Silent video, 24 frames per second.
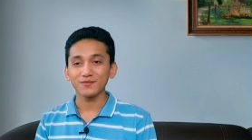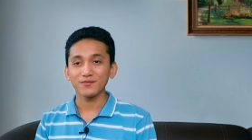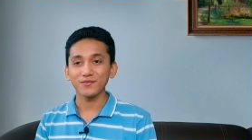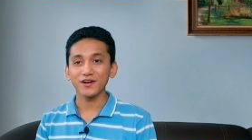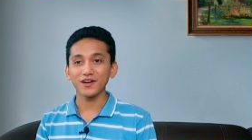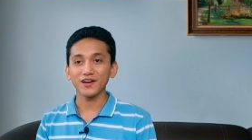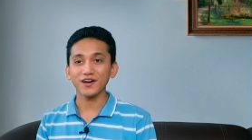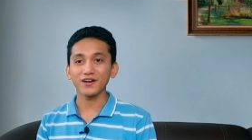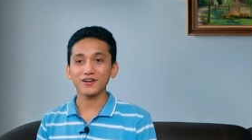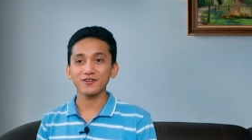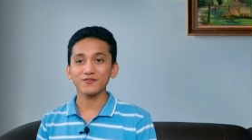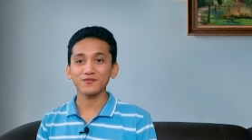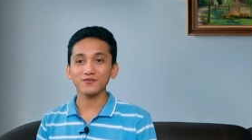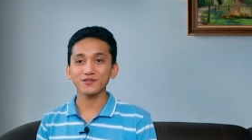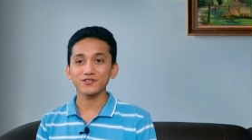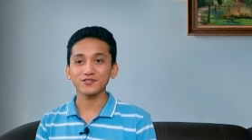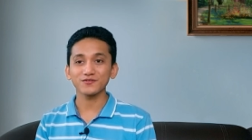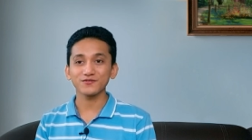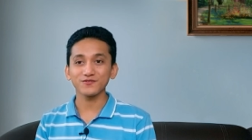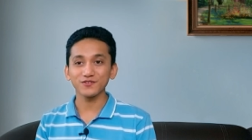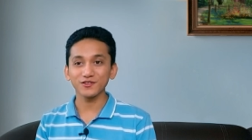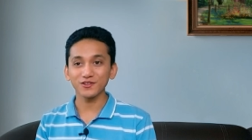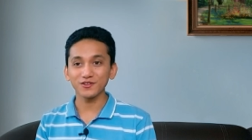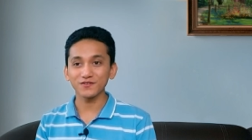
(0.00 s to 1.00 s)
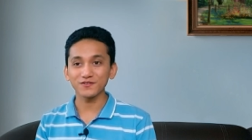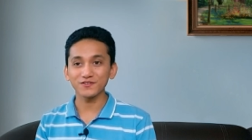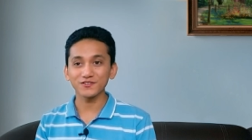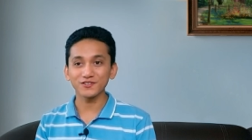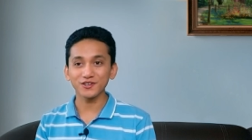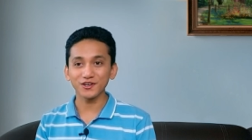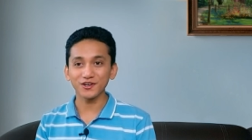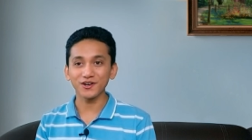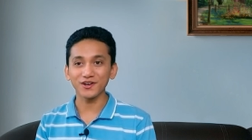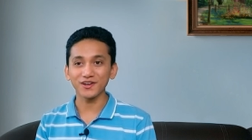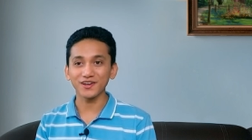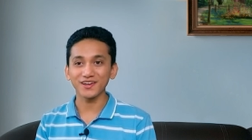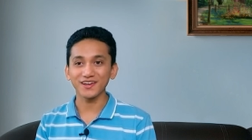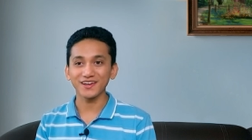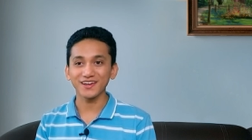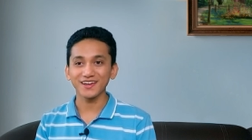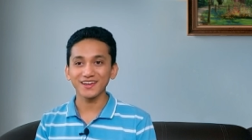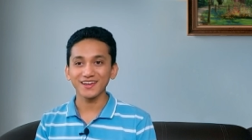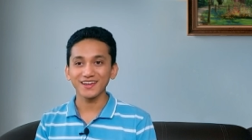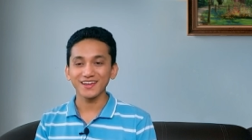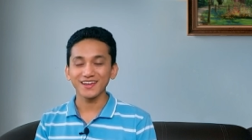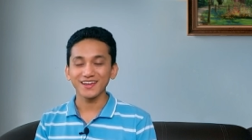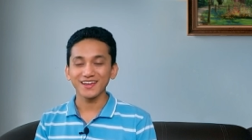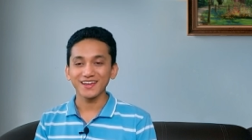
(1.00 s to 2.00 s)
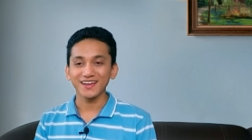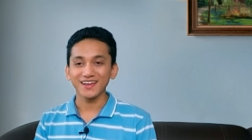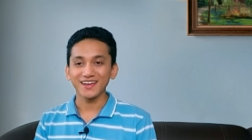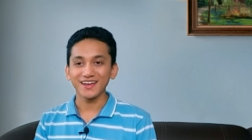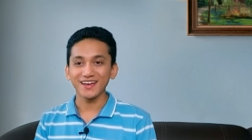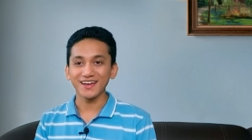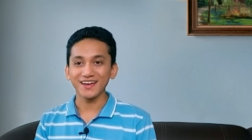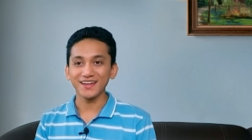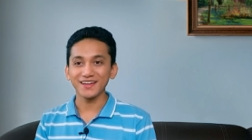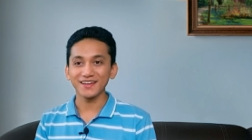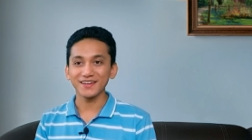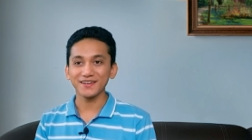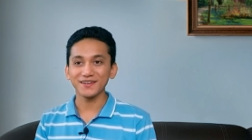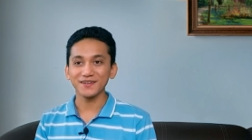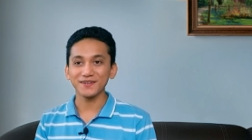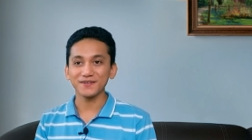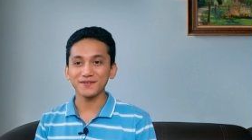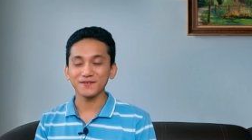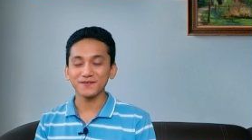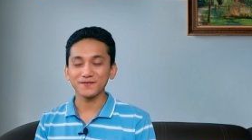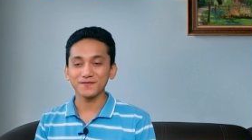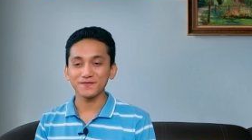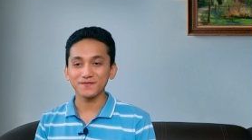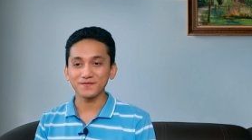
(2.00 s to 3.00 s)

my heart was full of joy and